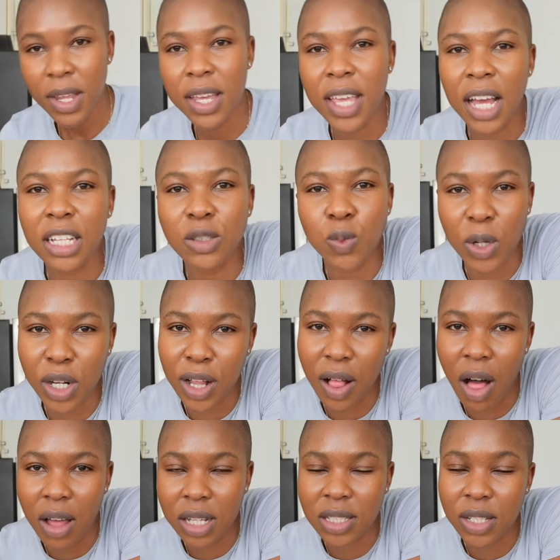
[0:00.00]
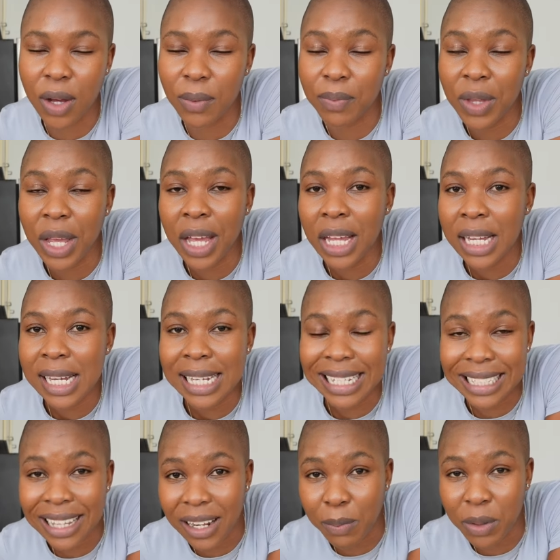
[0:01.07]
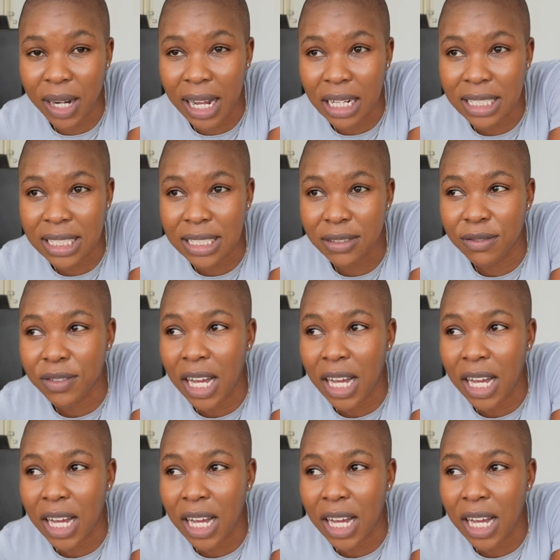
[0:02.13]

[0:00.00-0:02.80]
Yeah, it's 1 o'clock, so let's get productive.